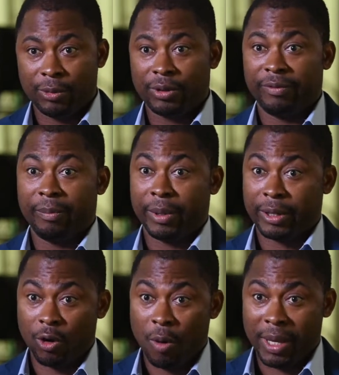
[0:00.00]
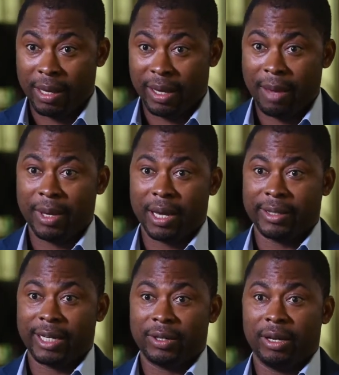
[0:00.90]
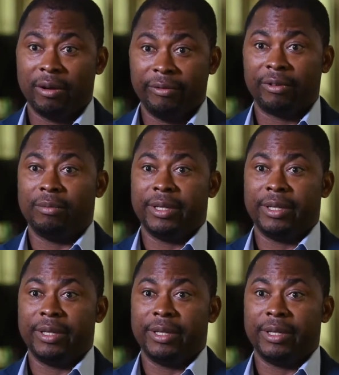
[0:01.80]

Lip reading: Most of the petrochemicals actually come from